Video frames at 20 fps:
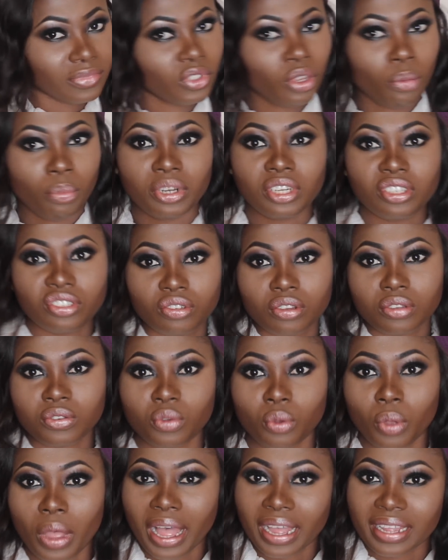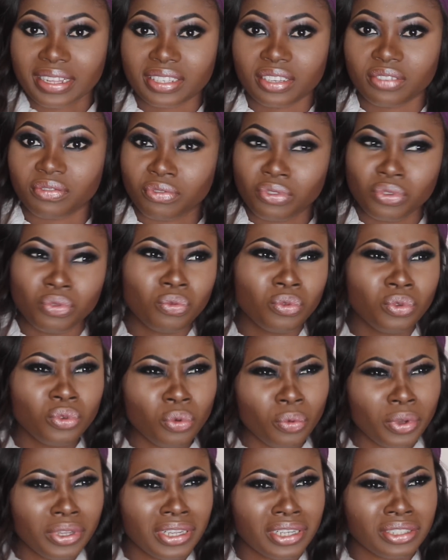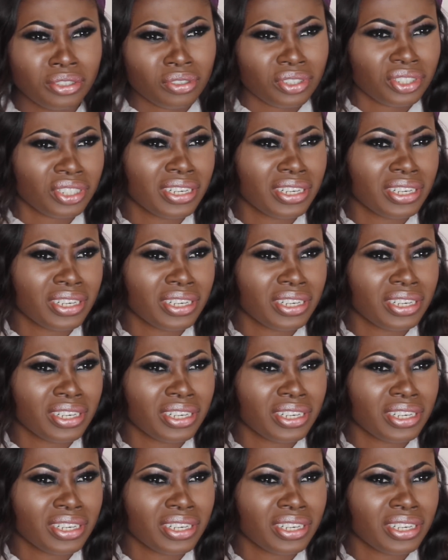your body is just so active. You won't know when you're just